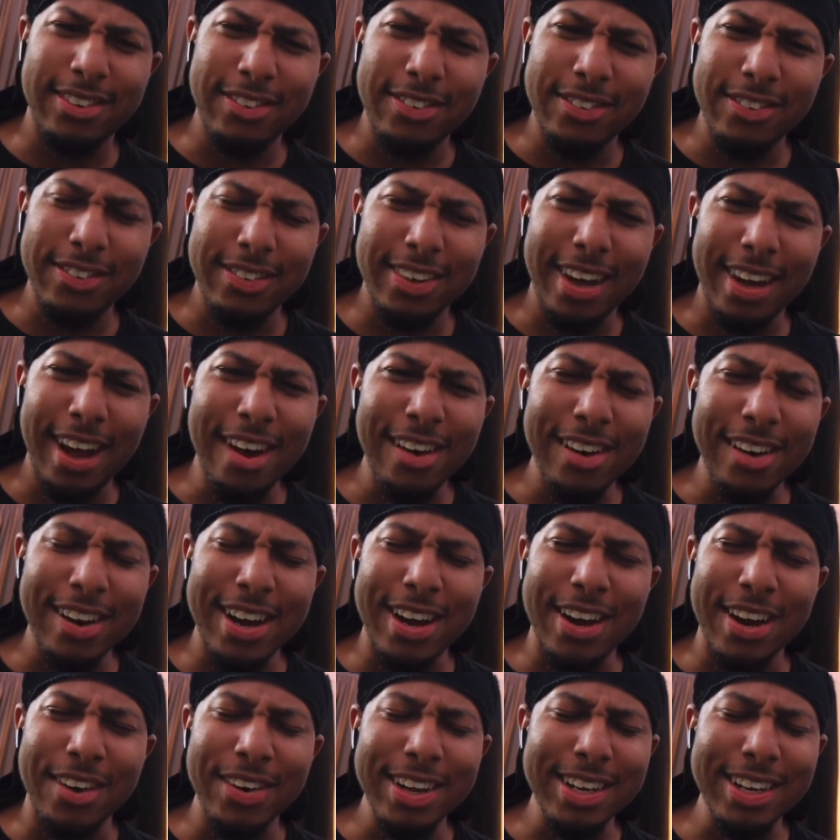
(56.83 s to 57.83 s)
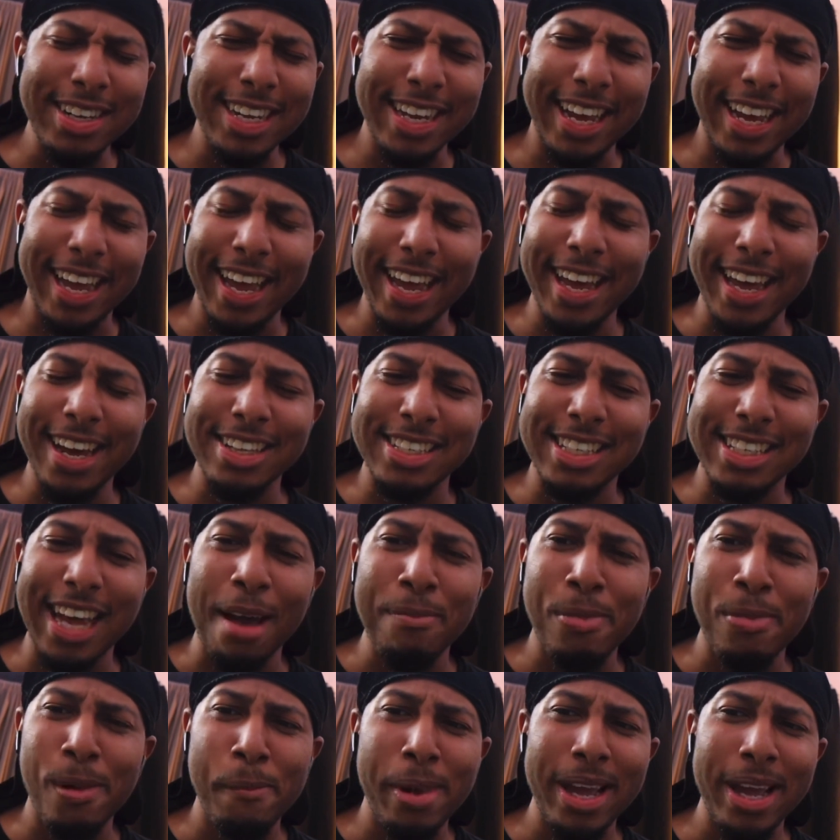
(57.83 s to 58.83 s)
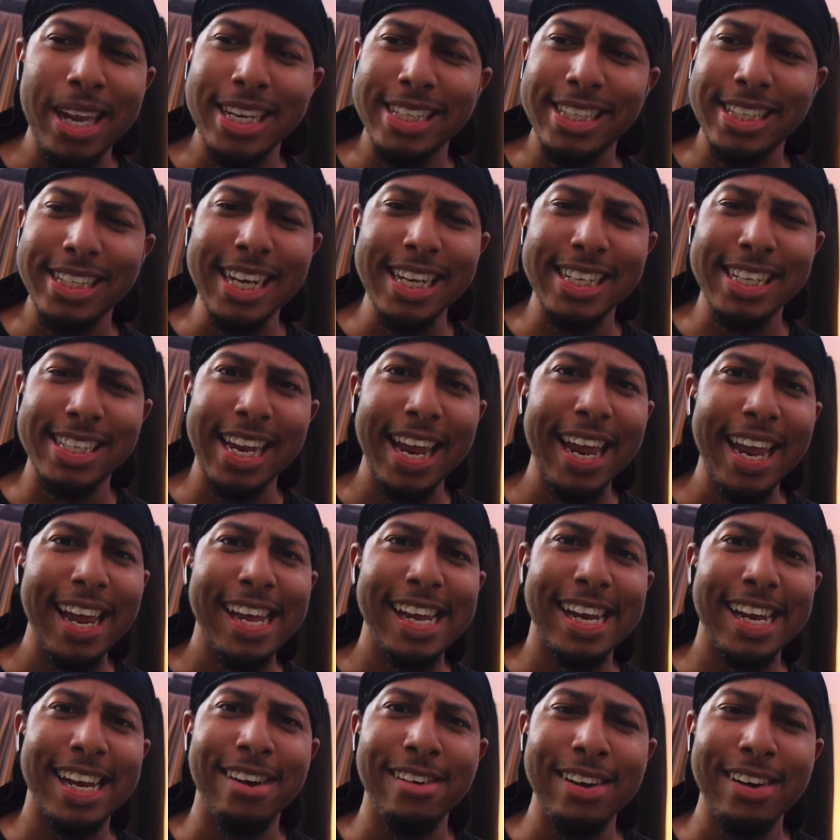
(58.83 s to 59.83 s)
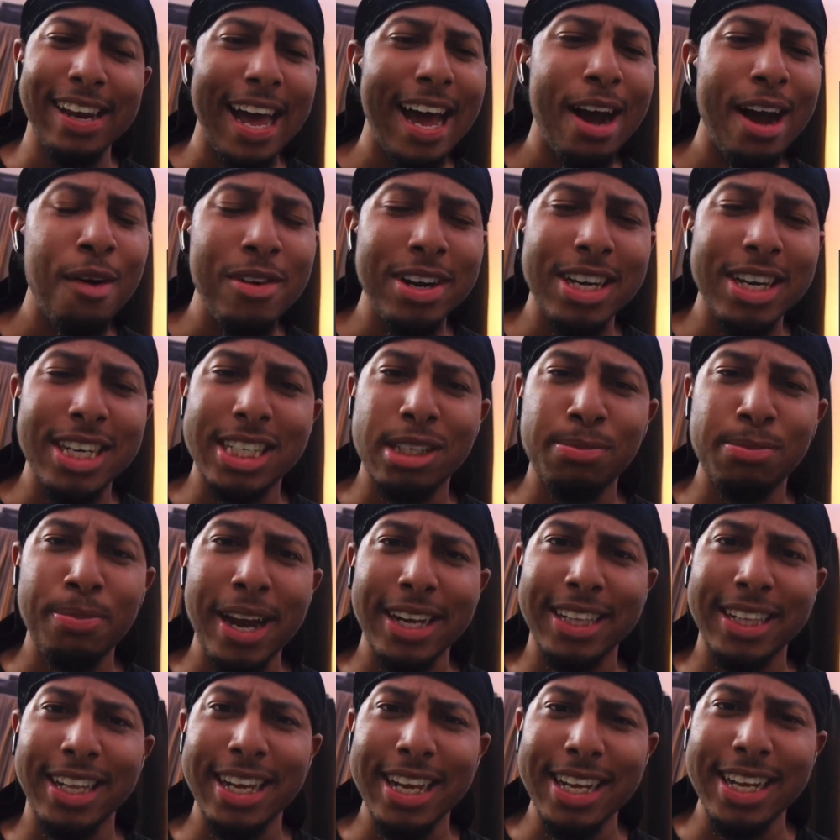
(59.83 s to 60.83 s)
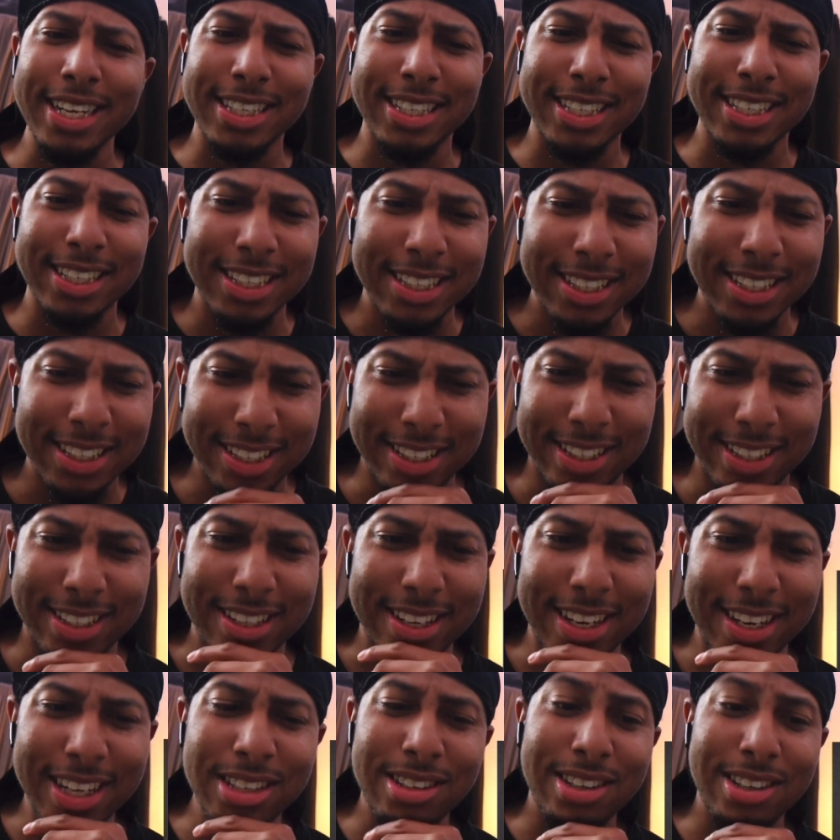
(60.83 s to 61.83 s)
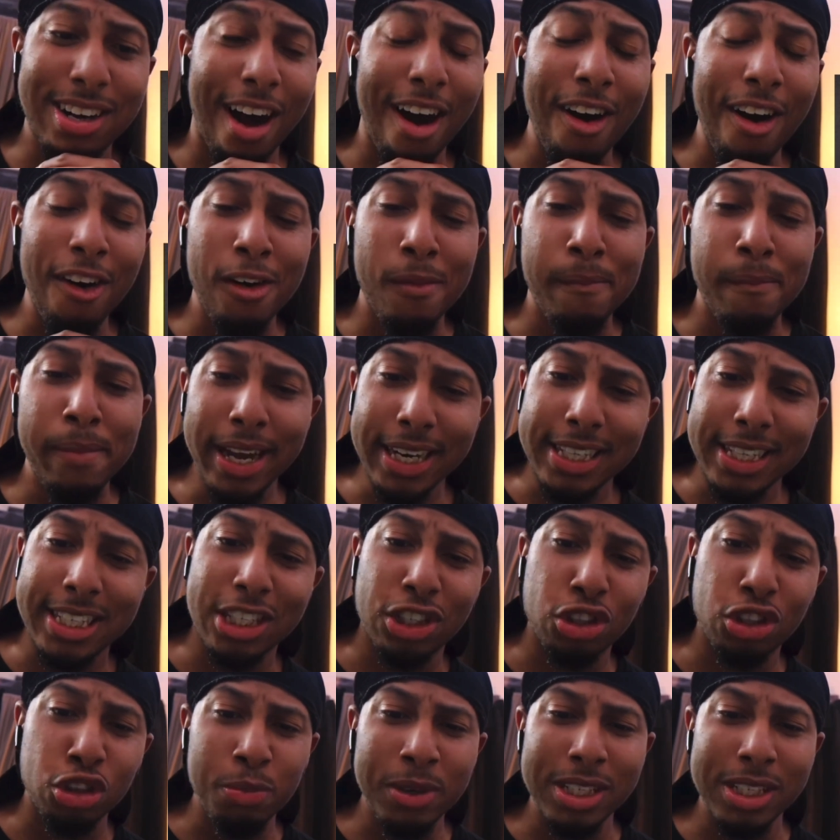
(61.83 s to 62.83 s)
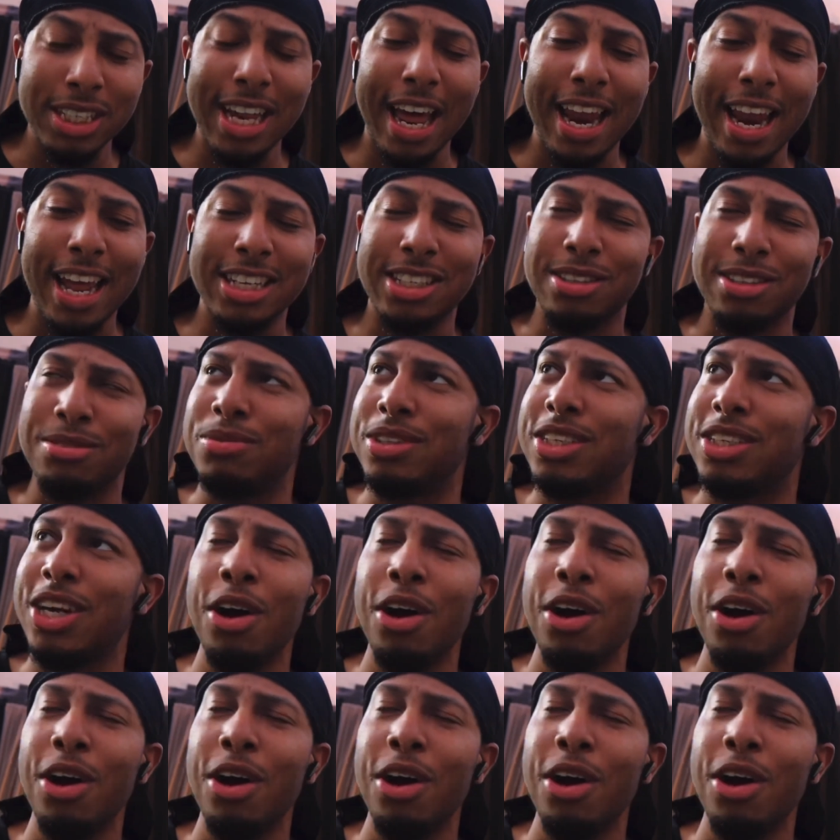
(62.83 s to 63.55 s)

Hold on, what the hell type of beat is this? I ain't gonna lie, I wasn't expecting this. This the whole beat just threw me. It sound like some